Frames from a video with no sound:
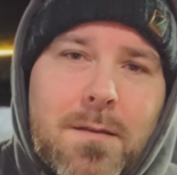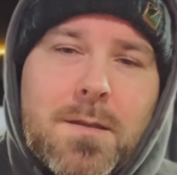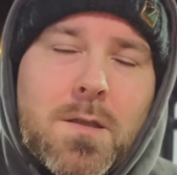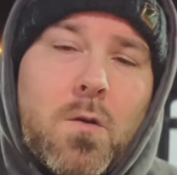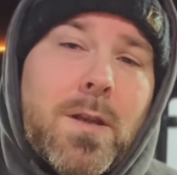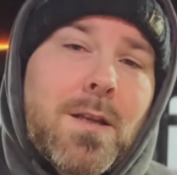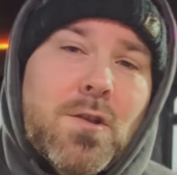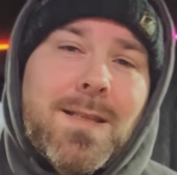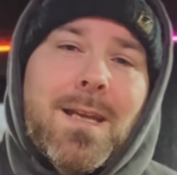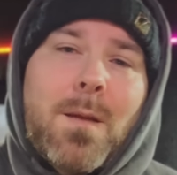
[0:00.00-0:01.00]
So can I
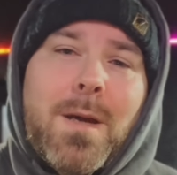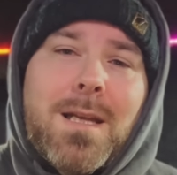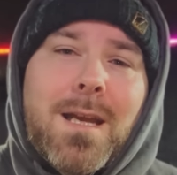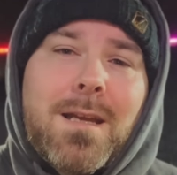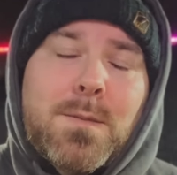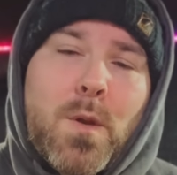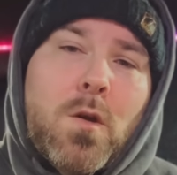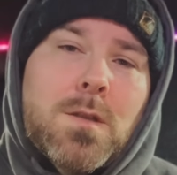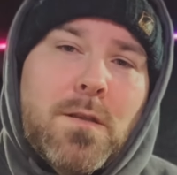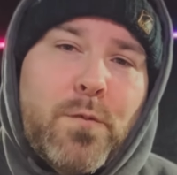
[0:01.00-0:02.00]
just take a minute guys,
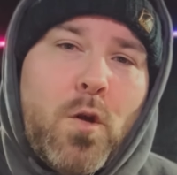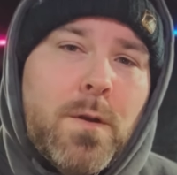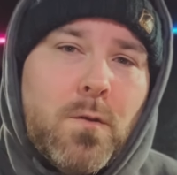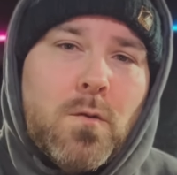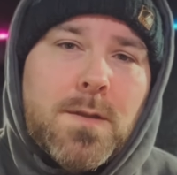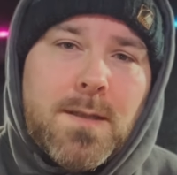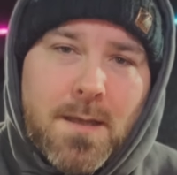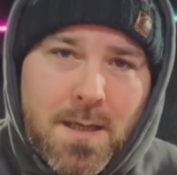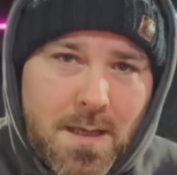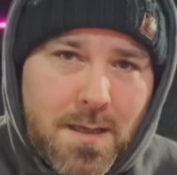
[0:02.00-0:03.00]
because you've probably noticed
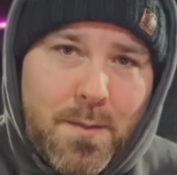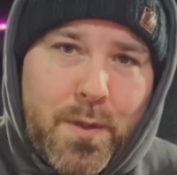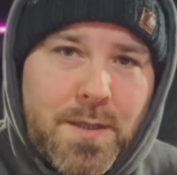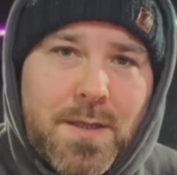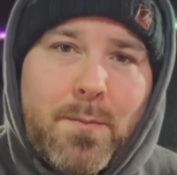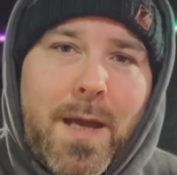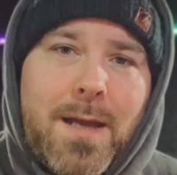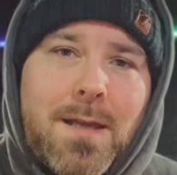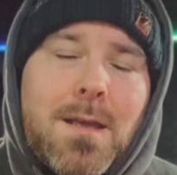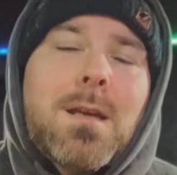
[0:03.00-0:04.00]
the bridge in the
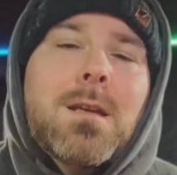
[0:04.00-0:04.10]
back.